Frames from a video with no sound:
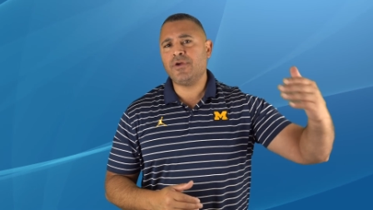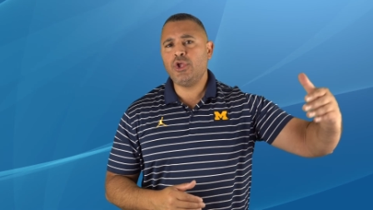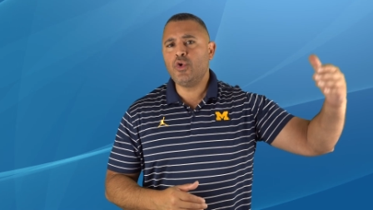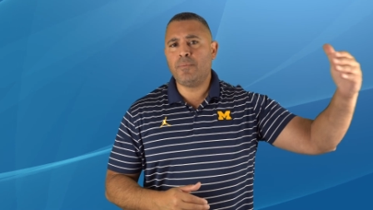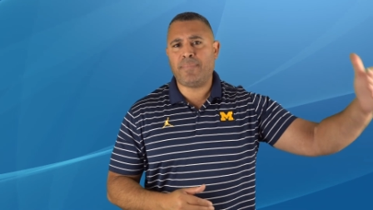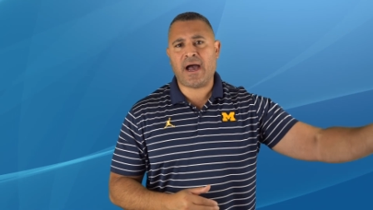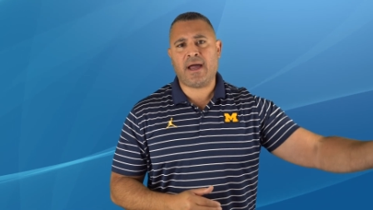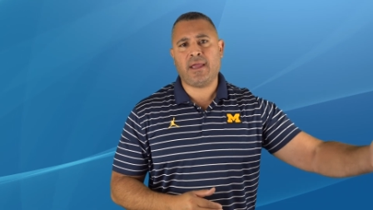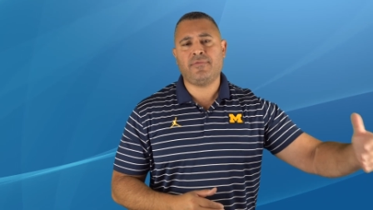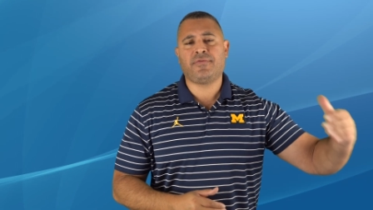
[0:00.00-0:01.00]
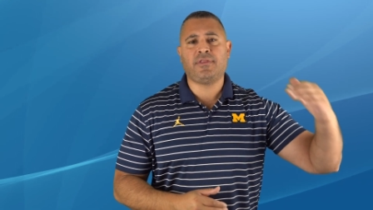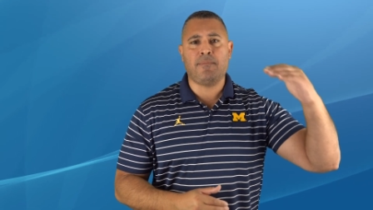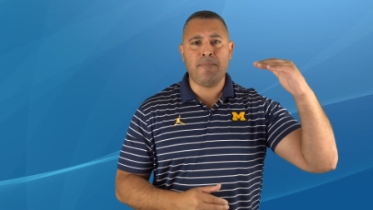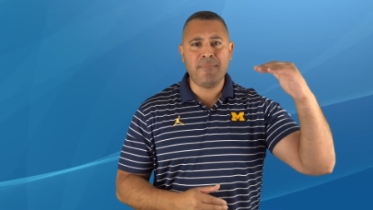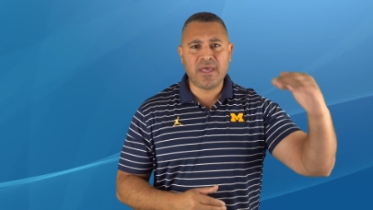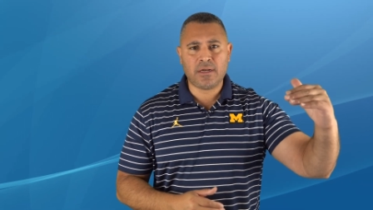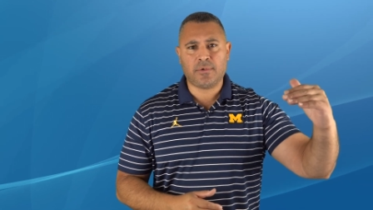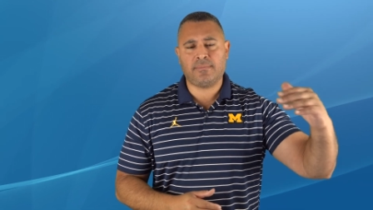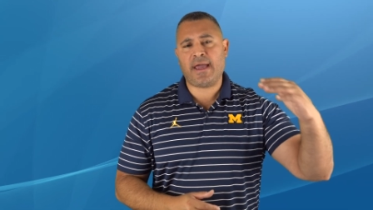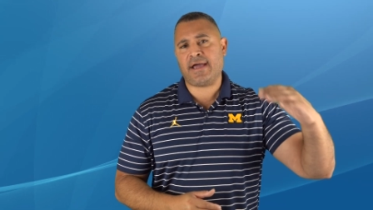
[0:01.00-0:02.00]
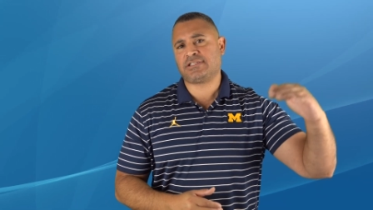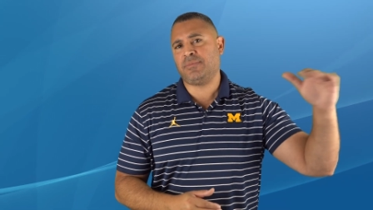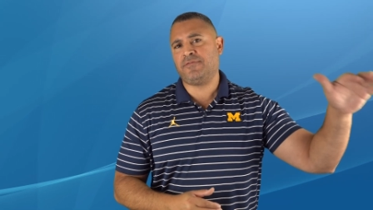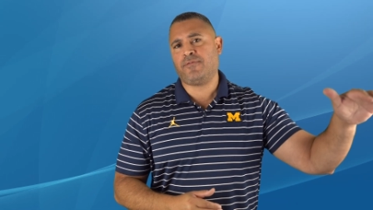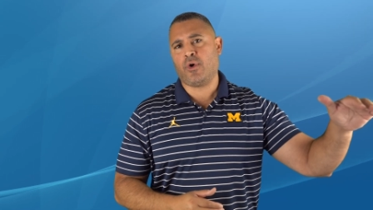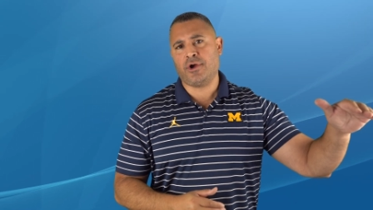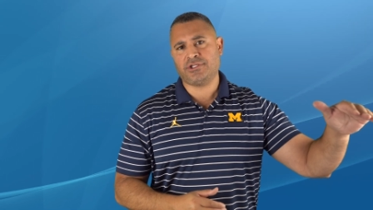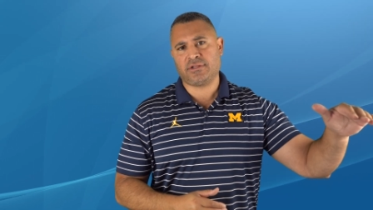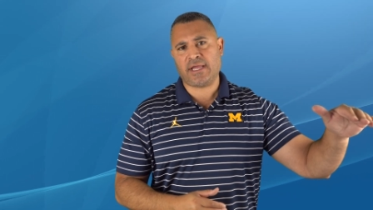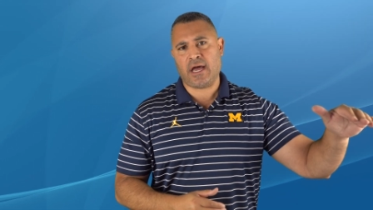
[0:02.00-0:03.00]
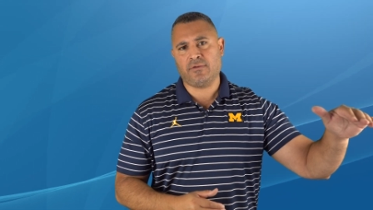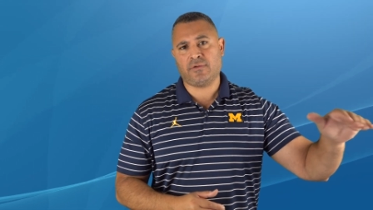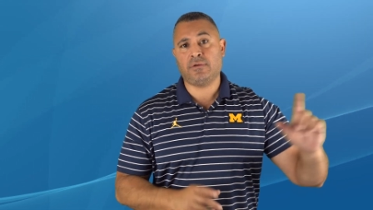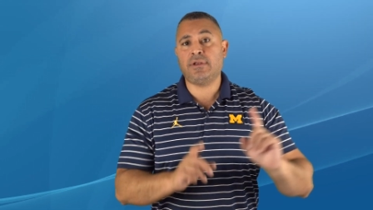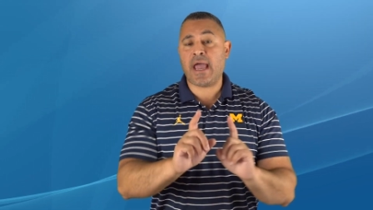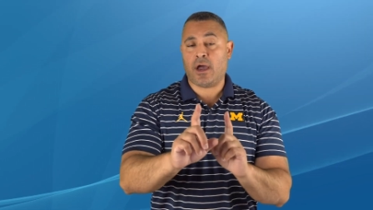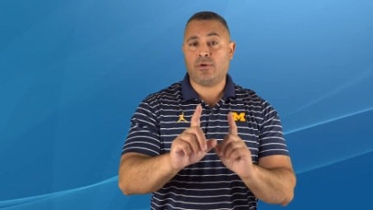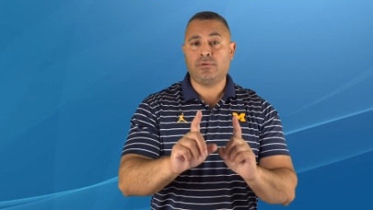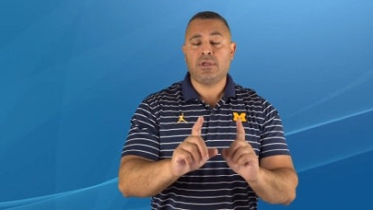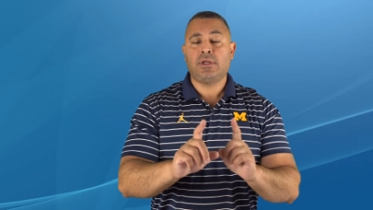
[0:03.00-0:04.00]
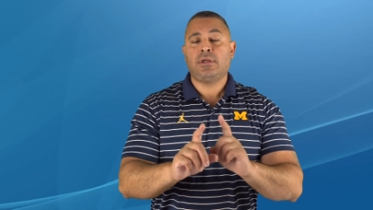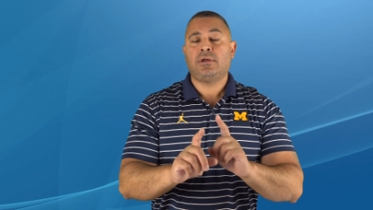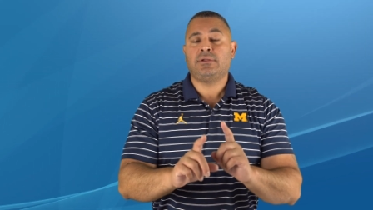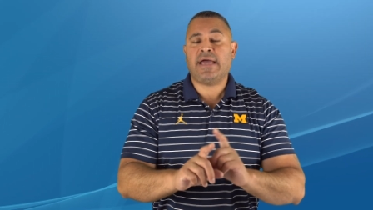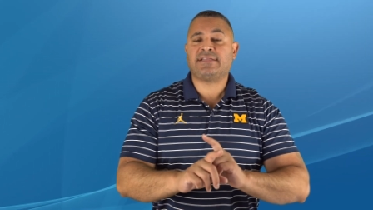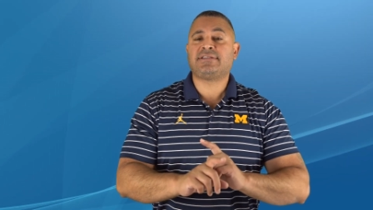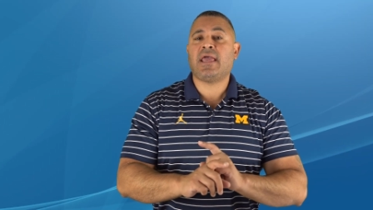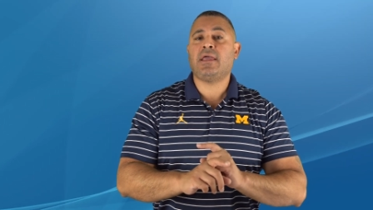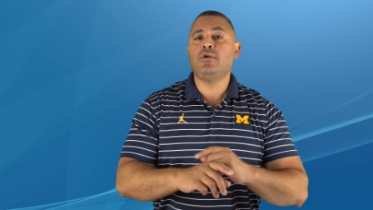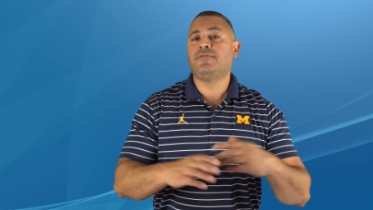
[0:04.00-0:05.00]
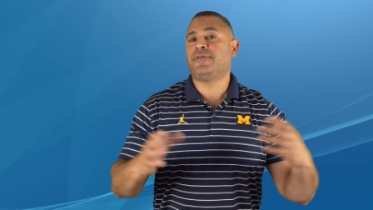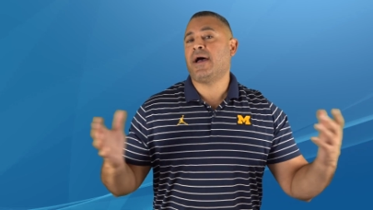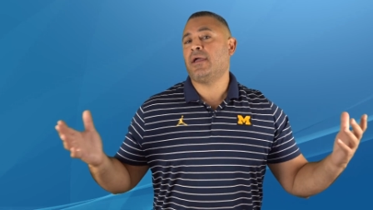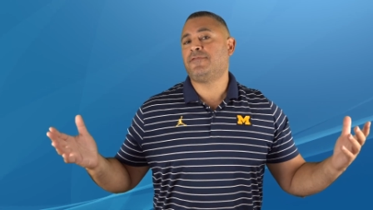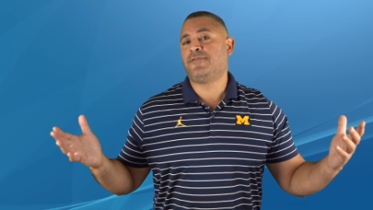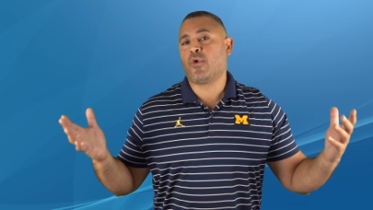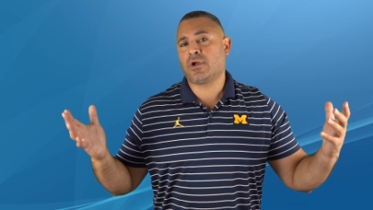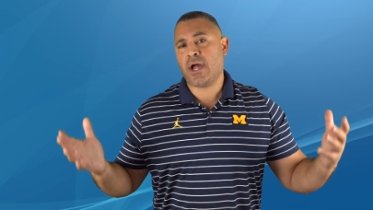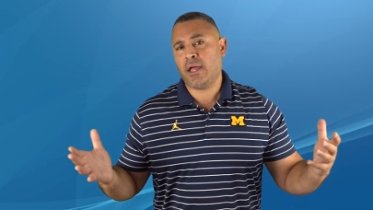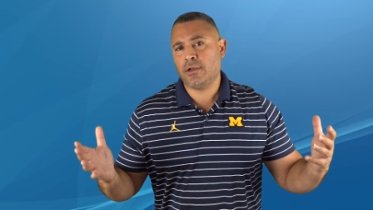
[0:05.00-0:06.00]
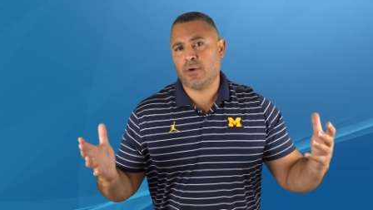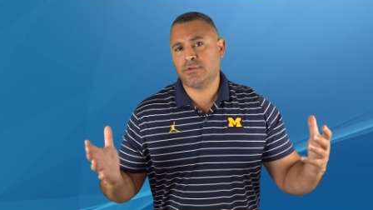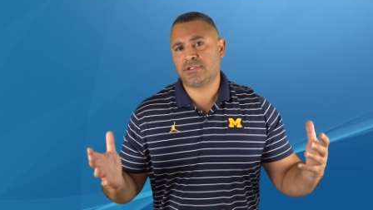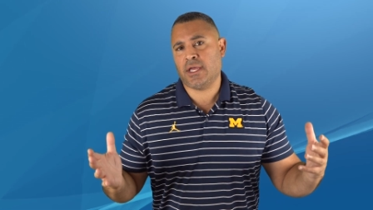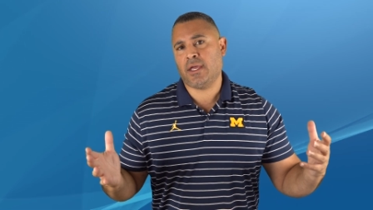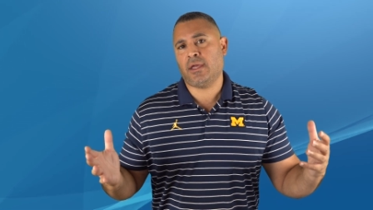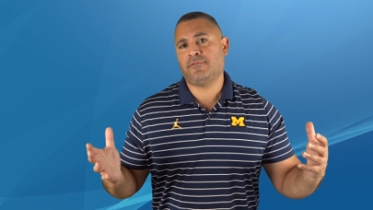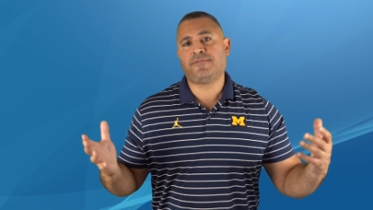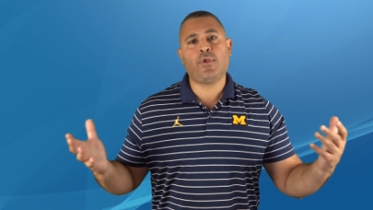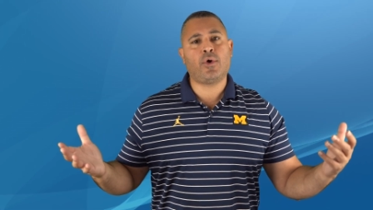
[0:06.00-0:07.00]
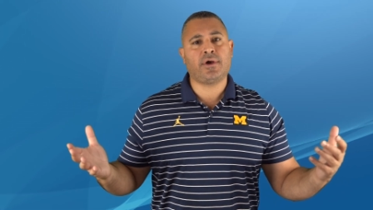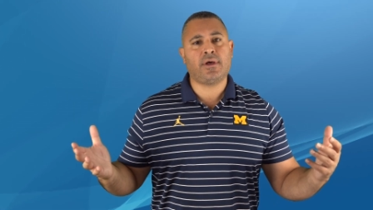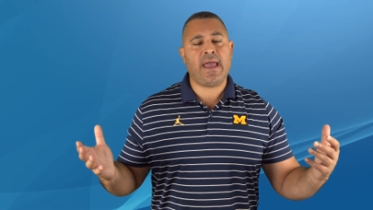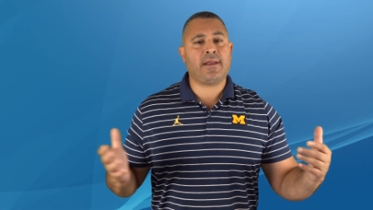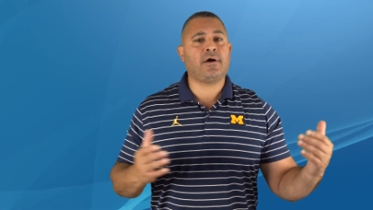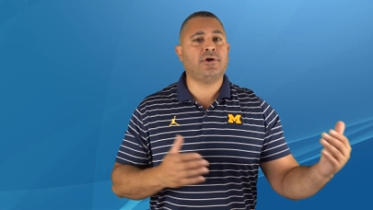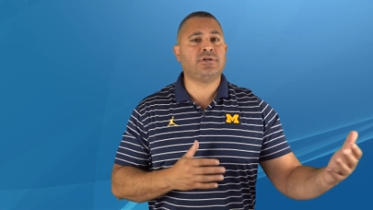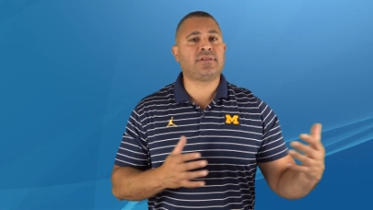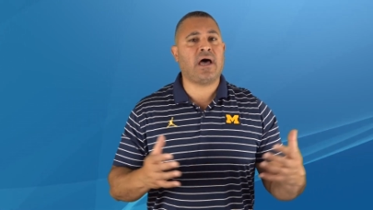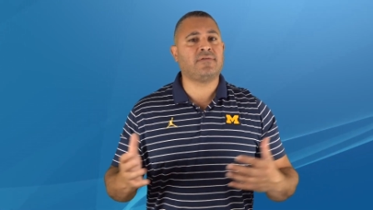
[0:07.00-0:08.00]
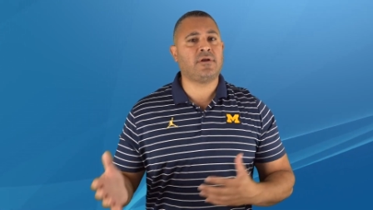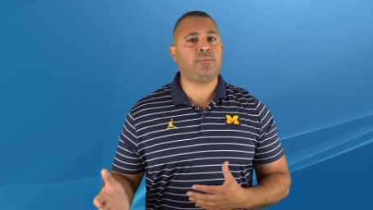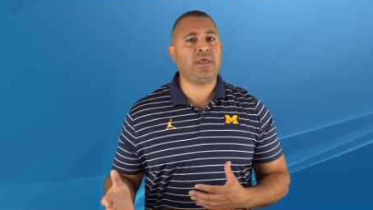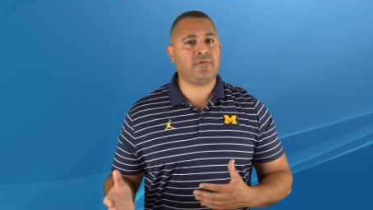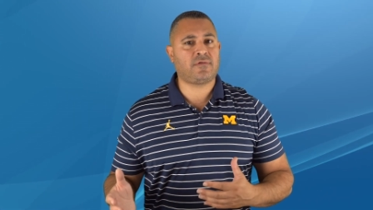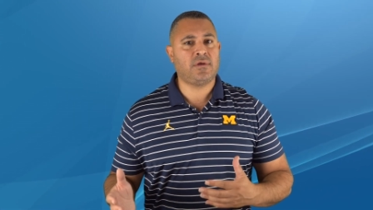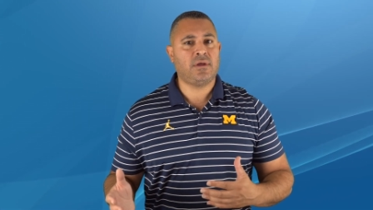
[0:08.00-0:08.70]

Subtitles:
you buy, the minimum has to be $400,000. Now, let's say you find 4 condos in Florida at $100,000 a piece.